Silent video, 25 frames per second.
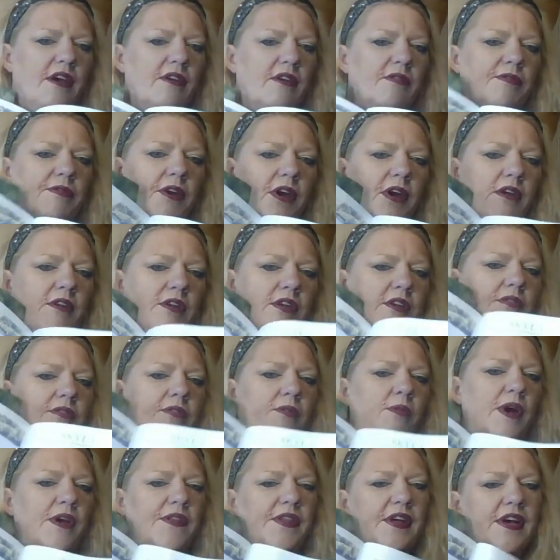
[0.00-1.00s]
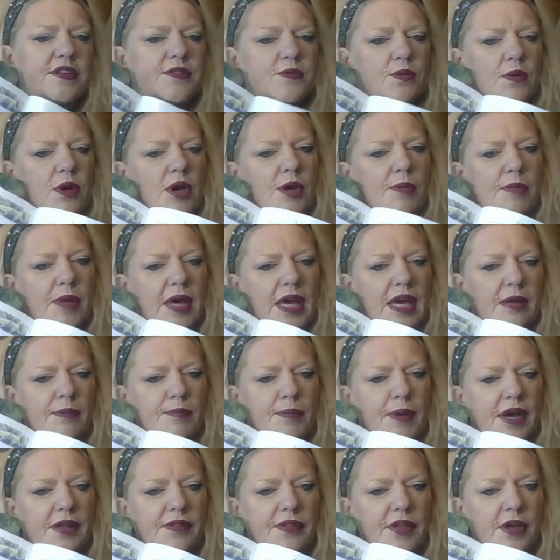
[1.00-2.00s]
that far enough away, that's what I mean
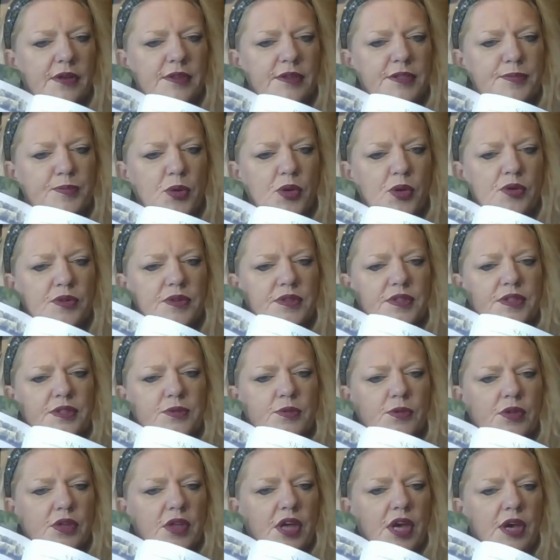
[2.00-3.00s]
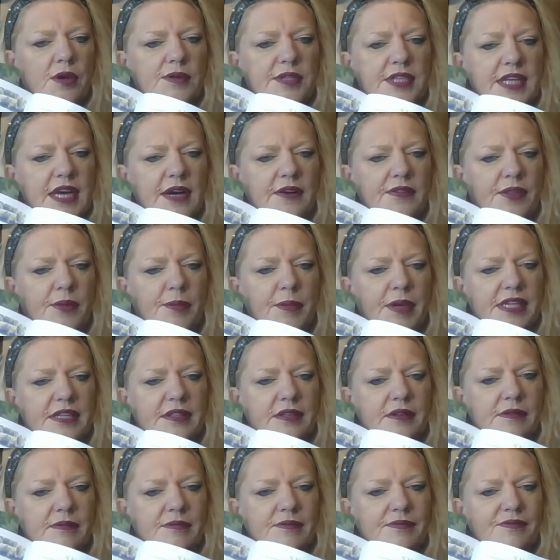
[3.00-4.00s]
by those buttons will go down the
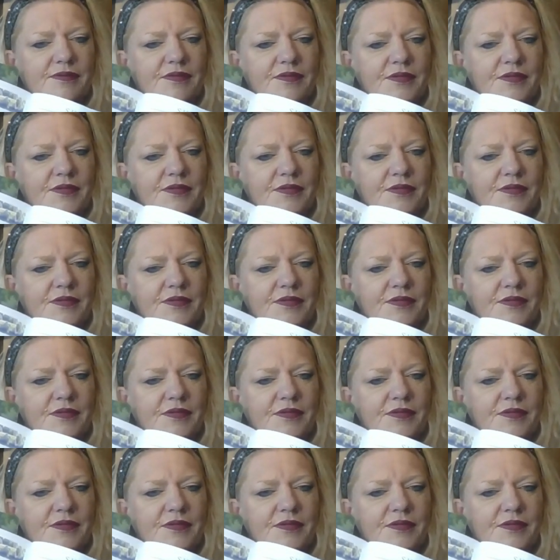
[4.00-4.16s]
middle.